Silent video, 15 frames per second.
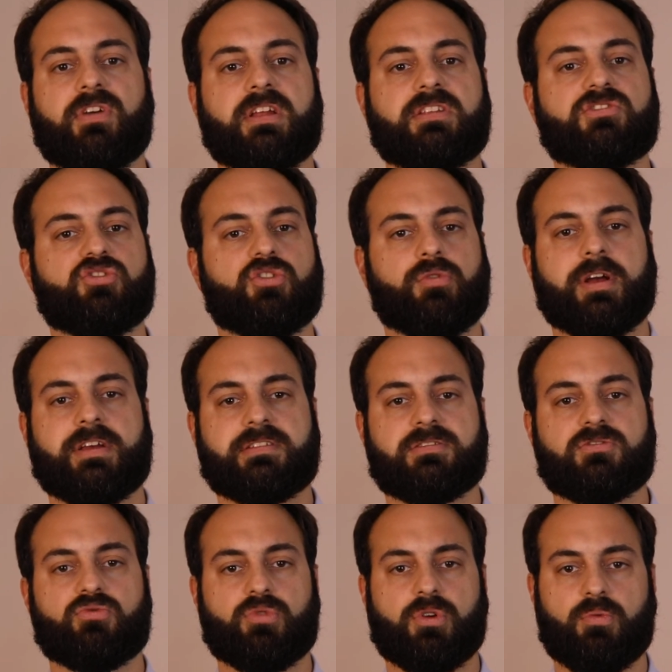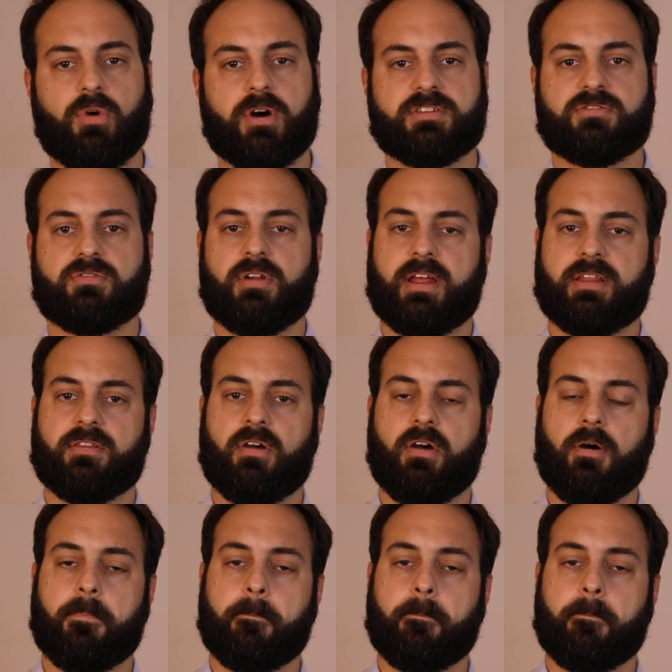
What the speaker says: interest to reward the lender.